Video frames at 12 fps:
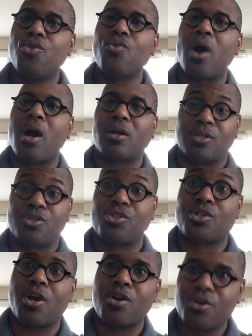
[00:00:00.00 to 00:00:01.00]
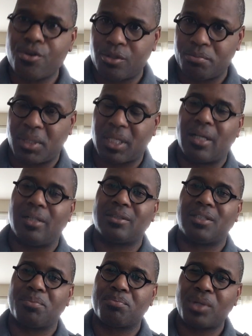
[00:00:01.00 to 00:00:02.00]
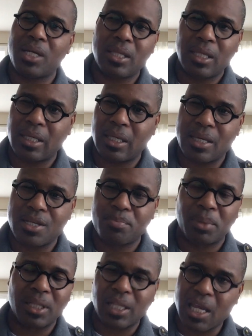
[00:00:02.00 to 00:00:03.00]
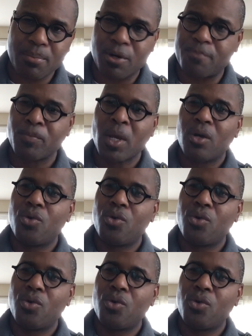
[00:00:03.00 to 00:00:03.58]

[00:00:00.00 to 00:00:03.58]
who are concerned because their breathing is belabored,